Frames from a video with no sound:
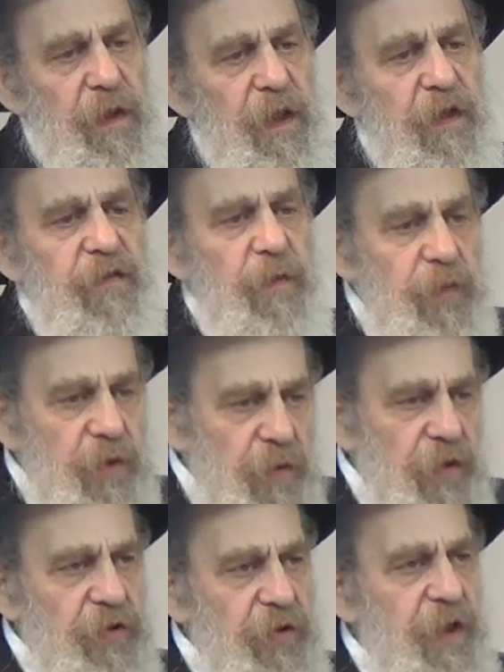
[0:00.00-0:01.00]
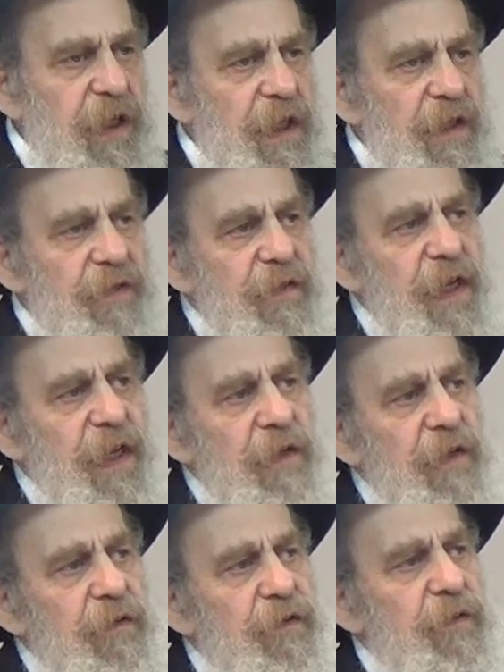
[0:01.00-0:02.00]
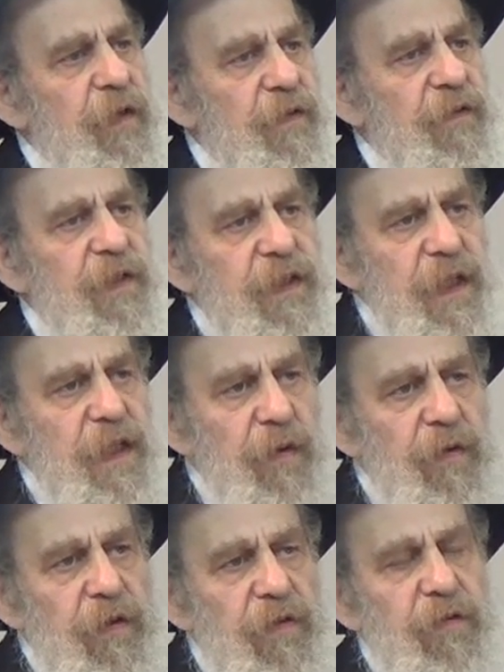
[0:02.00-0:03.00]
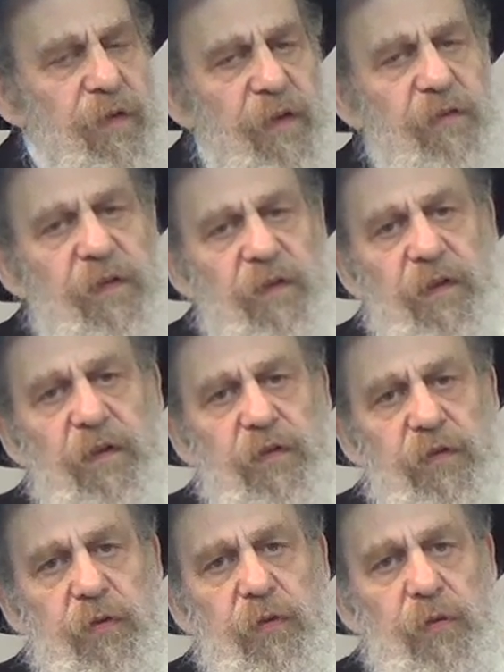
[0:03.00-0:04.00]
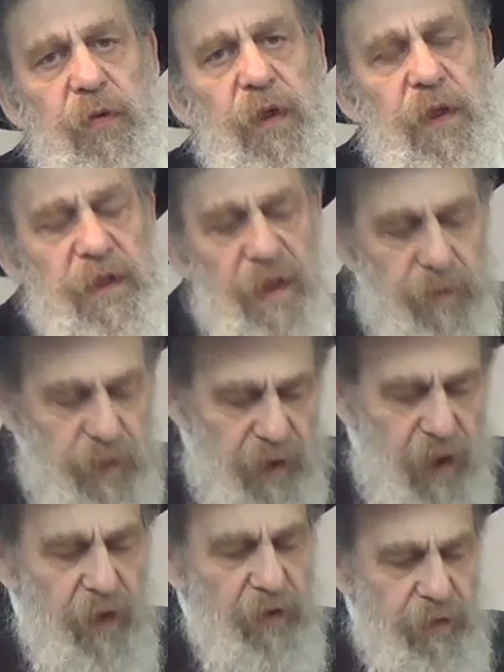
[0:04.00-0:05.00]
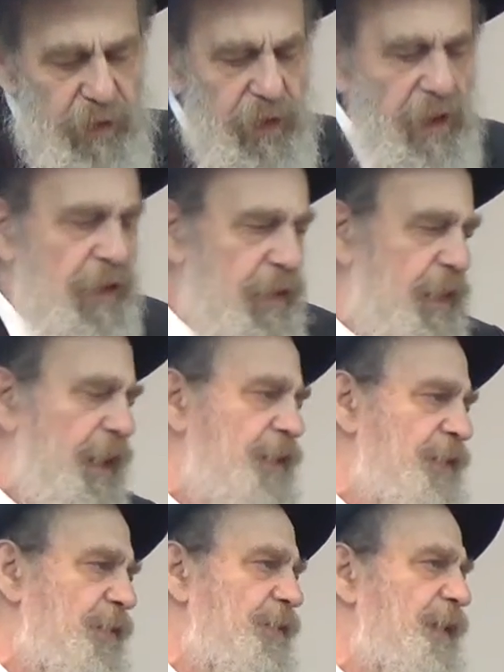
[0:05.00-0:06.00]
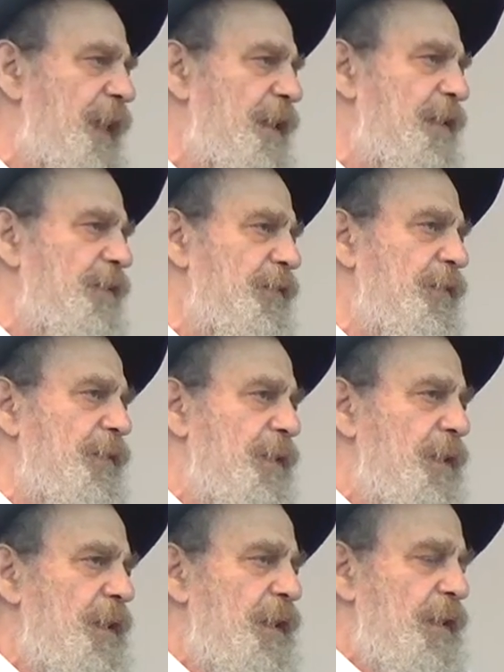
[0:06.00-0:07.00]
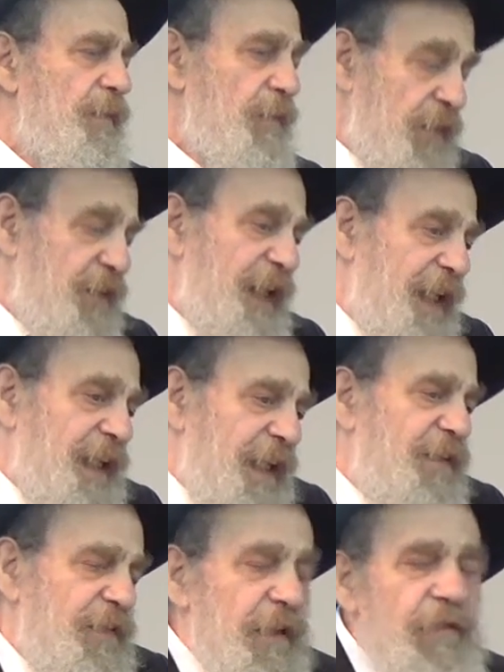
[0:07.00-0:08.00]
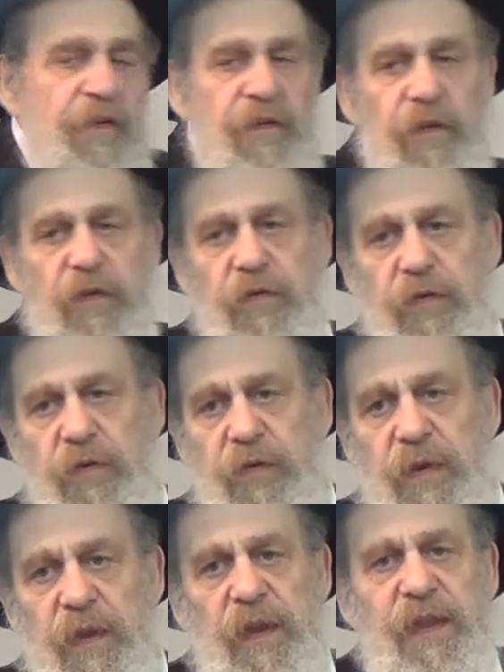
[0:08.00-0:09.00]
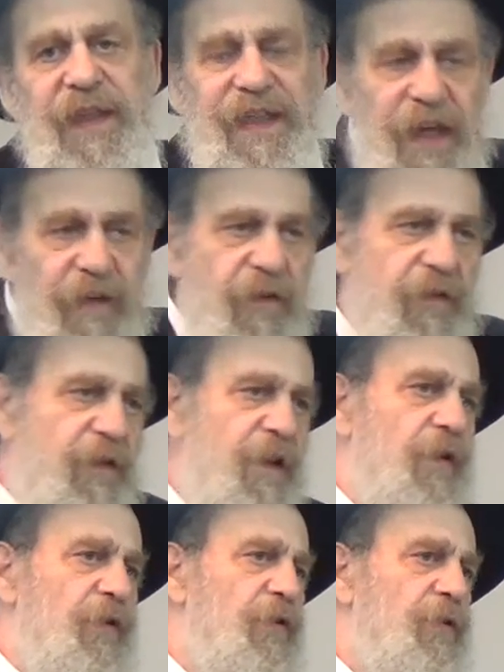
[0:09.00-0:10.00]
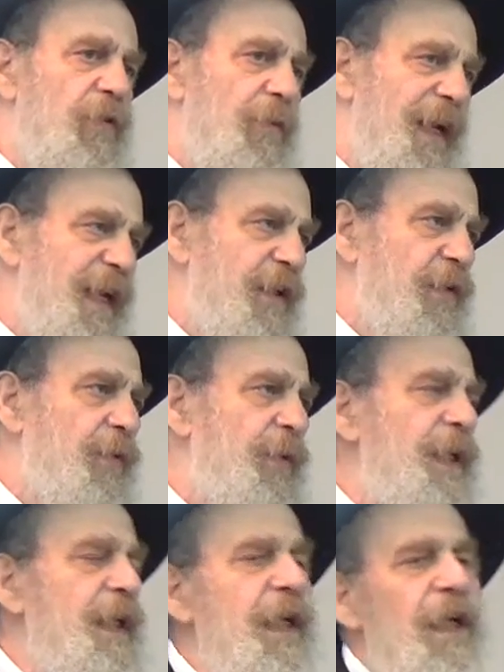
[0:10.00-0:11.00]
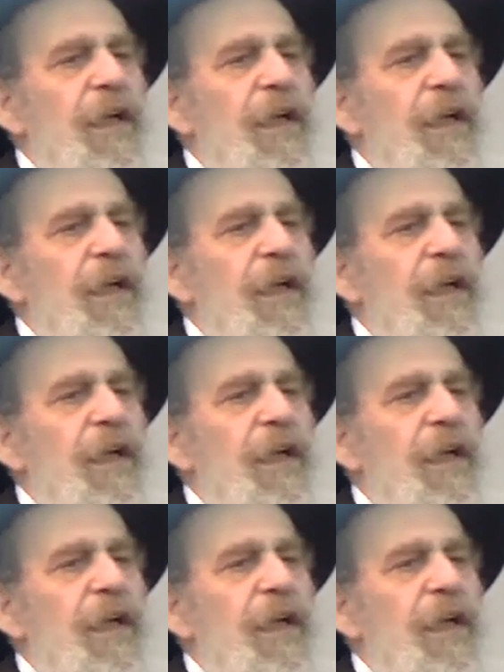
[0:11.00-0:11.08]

it's a Meirosha Kilas Yaakov. It's an inheritance for every single Jew that belongs to the congregation of Yaakov, which that is every single Jew. That every single Jew, no matter who he